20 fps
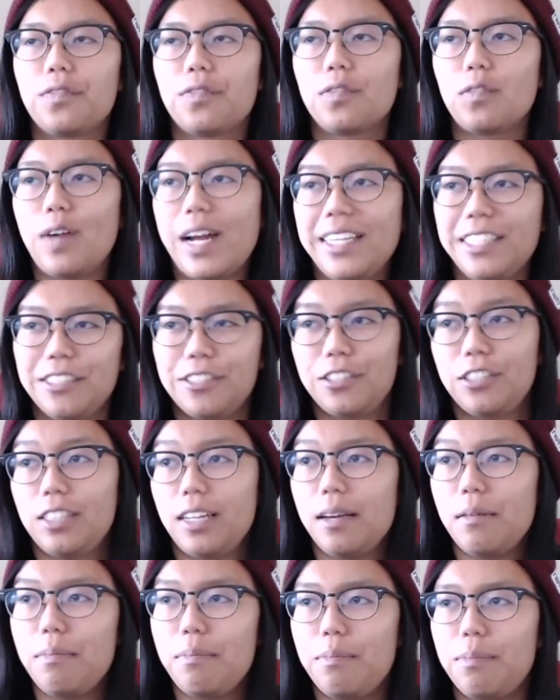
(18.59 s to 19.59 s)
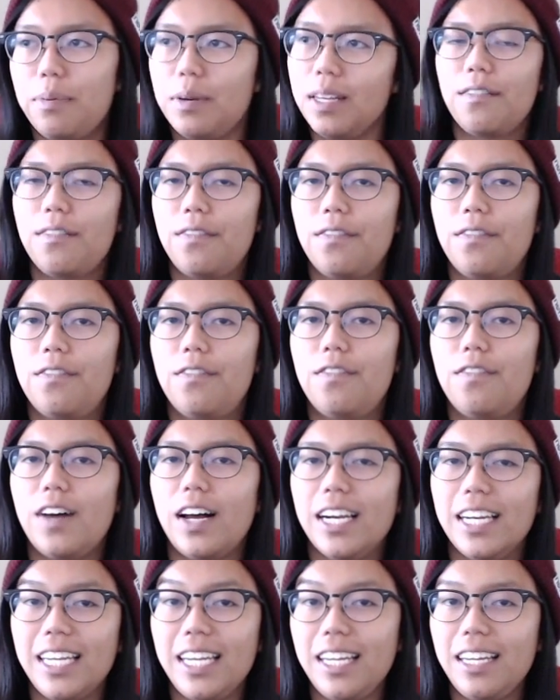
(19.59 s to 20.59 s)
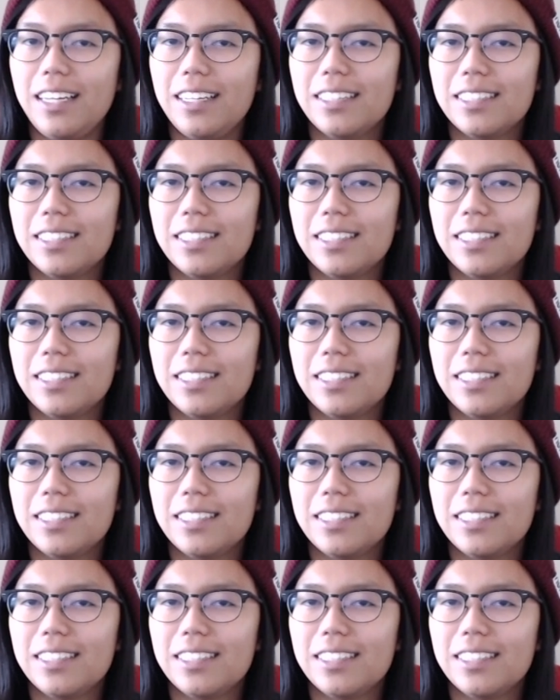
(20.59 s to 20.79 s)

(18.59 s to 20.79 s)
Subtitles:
friendship, funny,